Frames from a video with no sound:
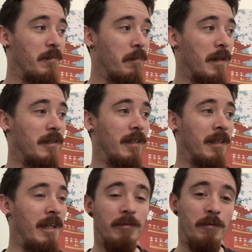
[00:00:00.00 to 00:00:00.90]

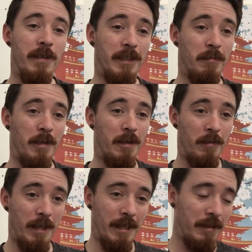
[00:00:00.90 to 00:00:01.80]
basically everything to me,
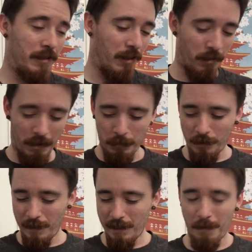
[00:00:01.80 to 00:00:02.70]
really. So I'm
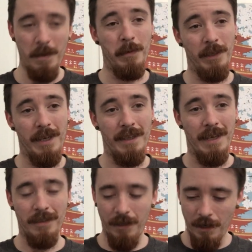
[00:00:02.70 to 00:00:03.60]
just glad that I'm able to get
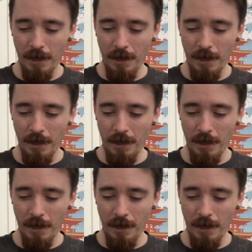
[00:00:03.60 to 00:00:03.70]
that.